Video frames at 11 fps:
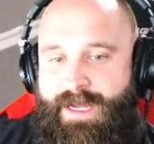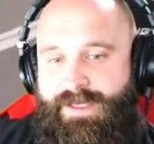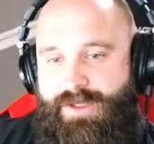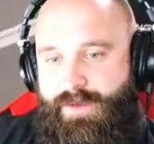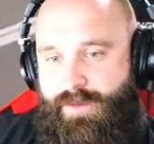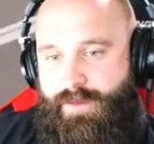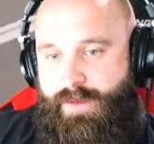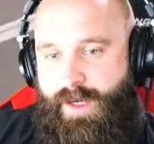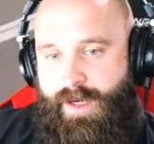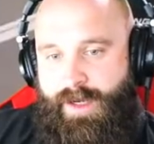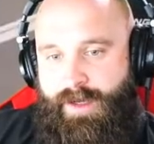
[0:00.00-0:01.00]
do
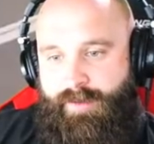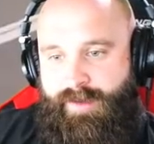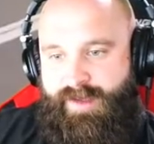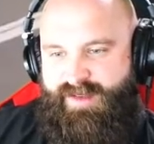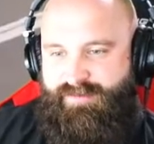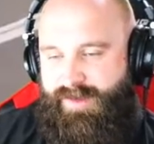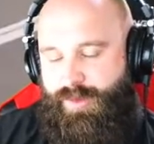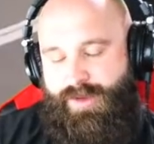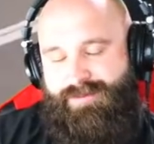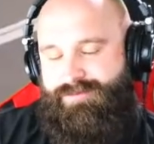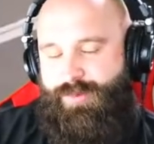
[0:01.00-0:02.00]
uh,
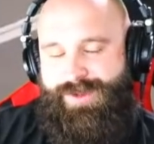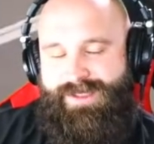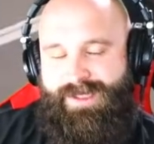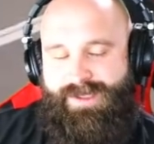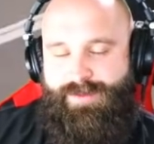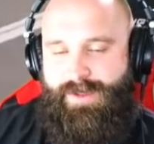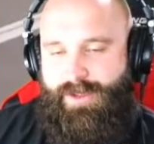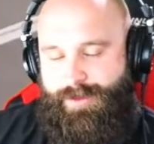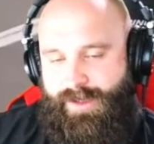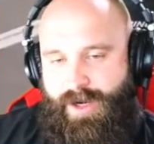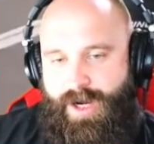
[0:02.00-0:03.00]
or one thing that gives me a
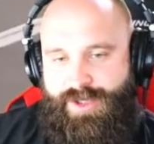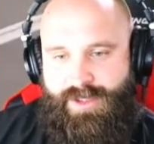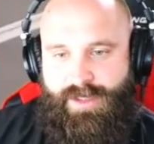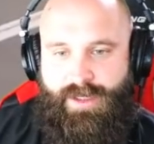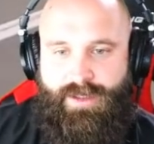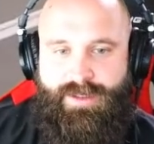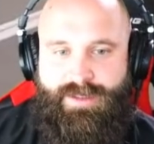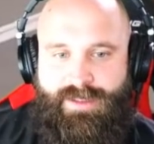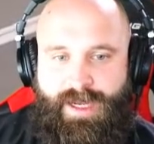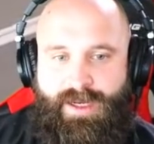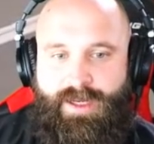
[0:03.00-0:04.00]
little bit of caution here
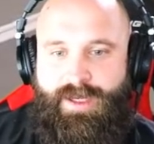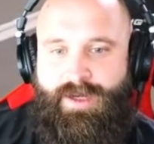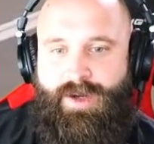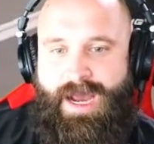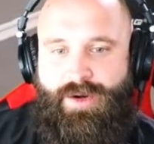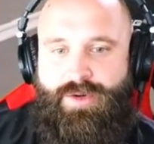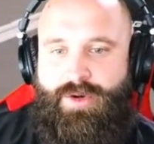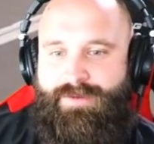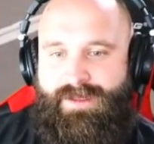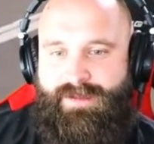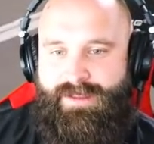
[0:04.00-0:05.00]
is that I don't know
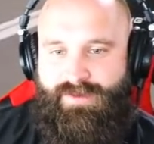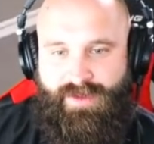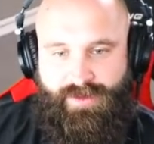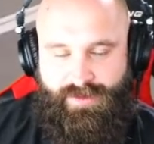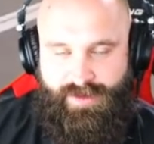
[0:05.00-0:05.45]
if any of these vehicles are